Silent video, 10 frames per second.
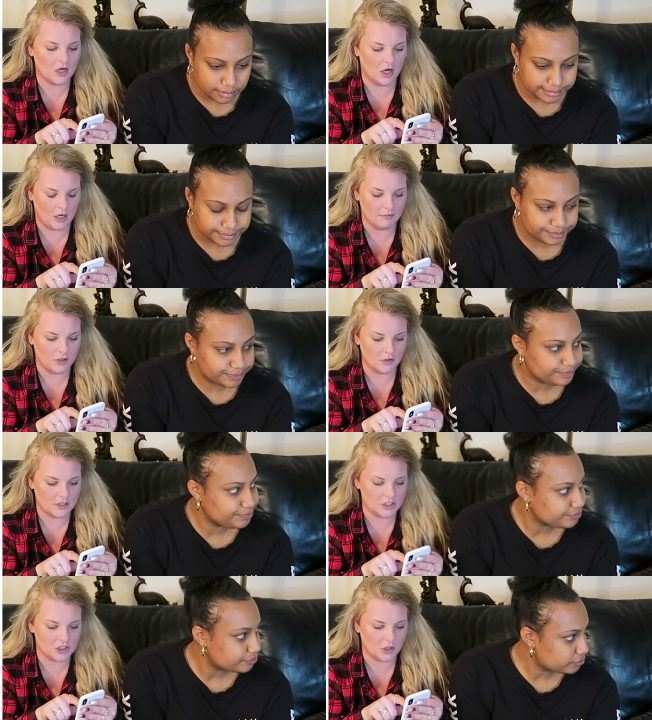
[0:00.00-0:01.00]
Speaker 1: combo
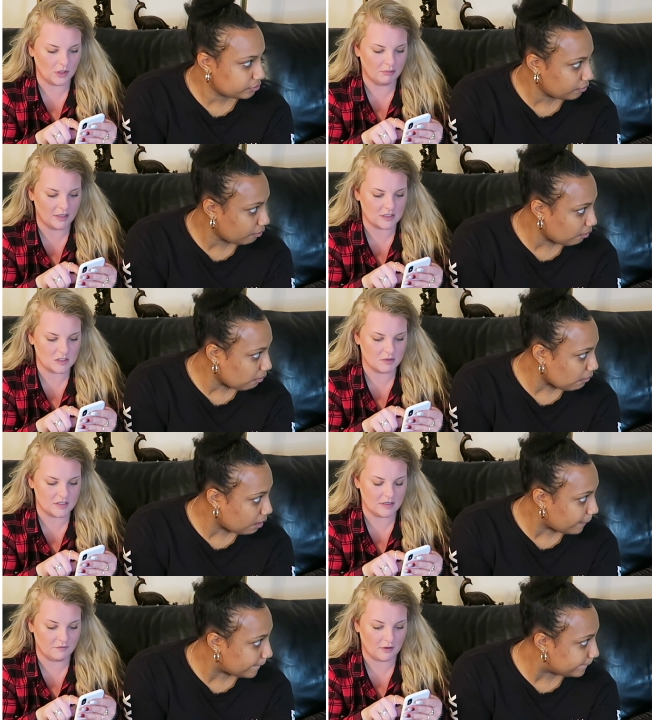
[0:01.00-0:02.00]
because she only picked a
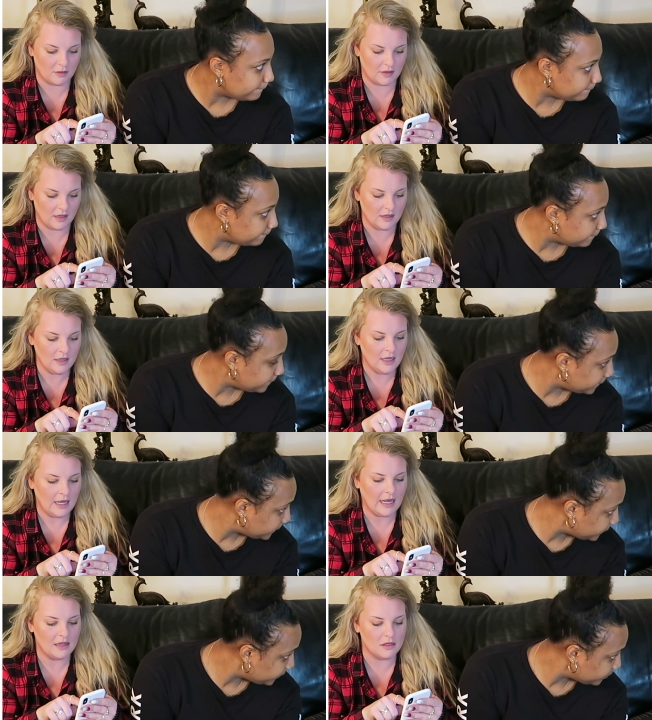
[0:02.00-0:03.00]
specific thing.
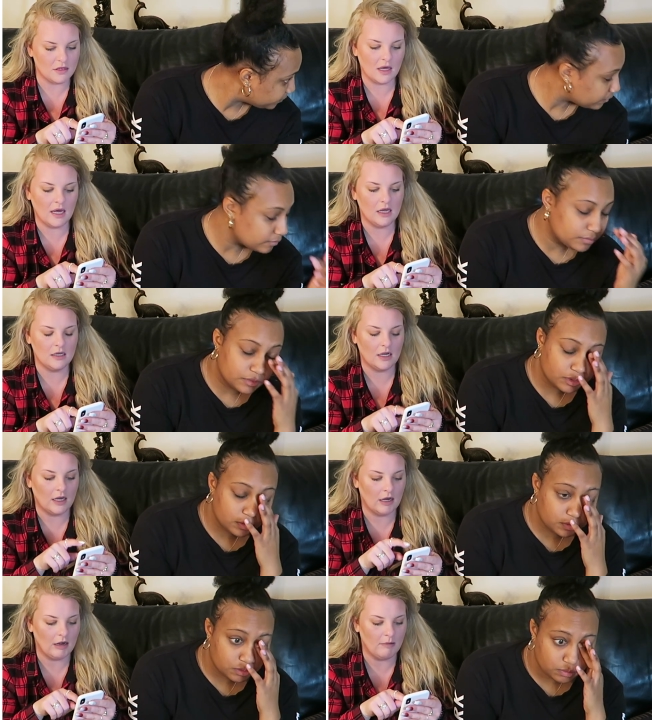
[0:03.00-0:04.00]
And then
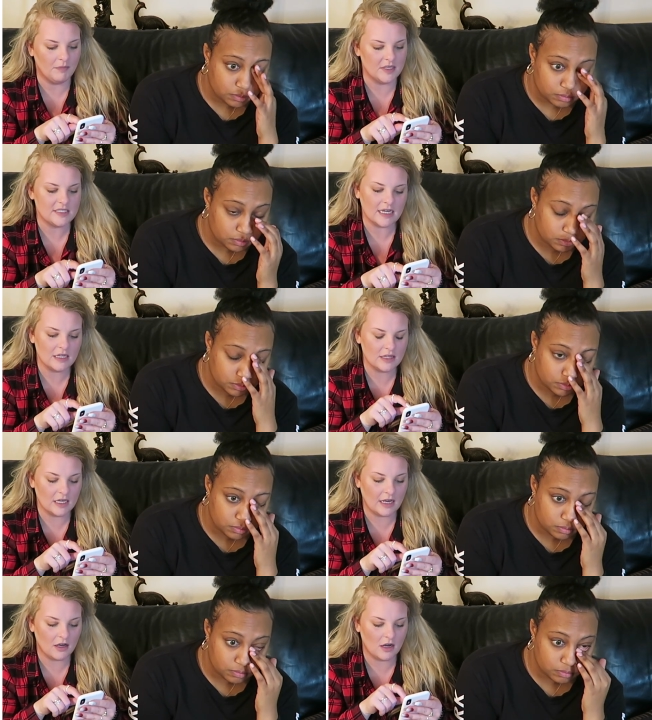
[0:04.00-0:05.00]
um, the second thing
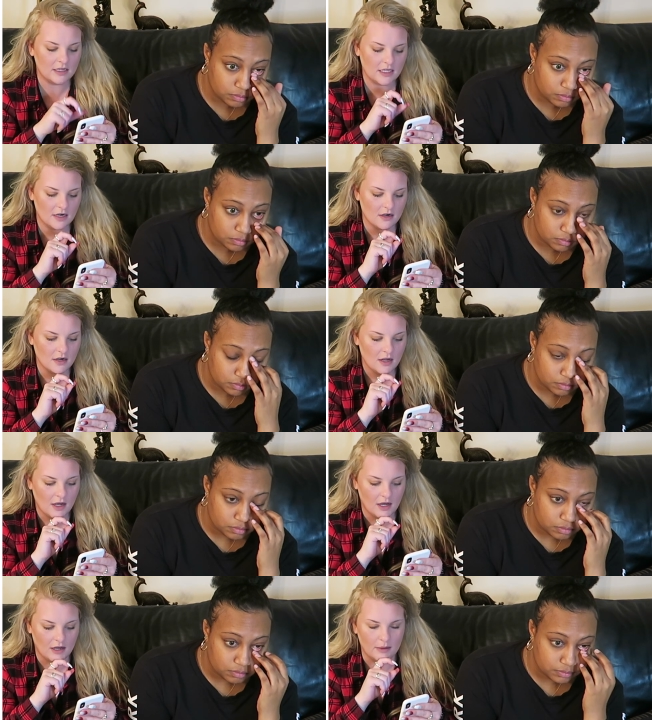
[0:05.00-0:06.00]
I got there
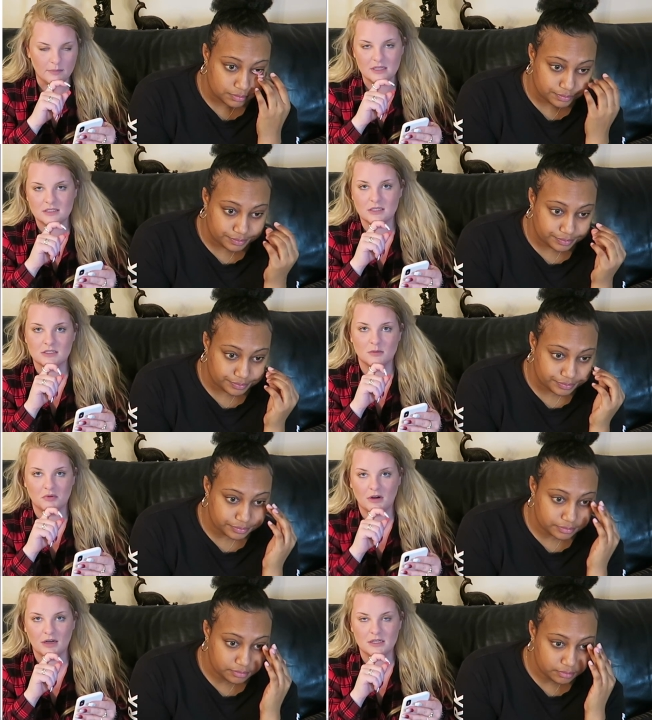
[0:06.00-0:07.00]
um, is the
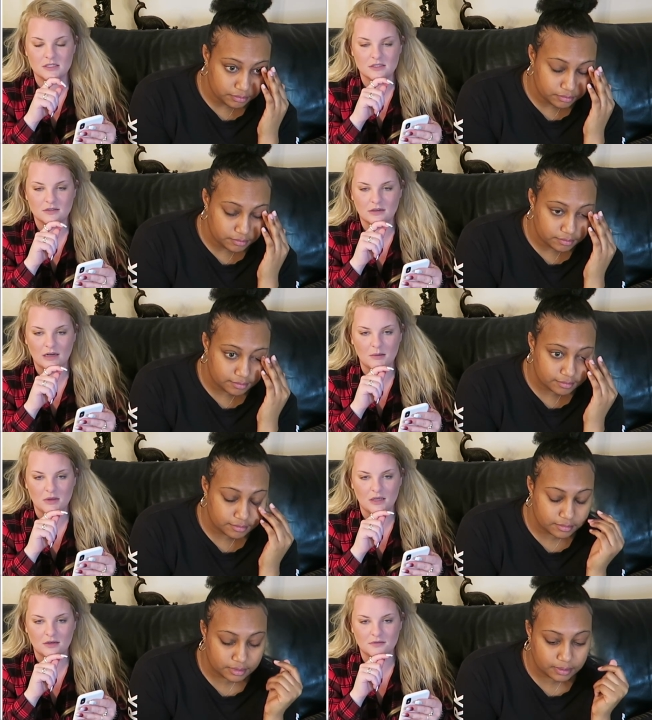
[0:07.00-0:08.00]
surprise. And I
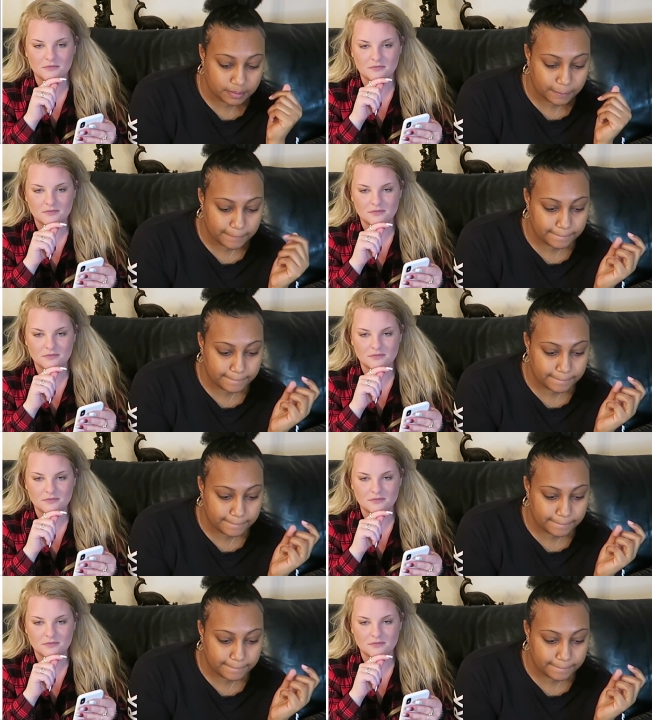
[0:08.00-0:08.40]
mean,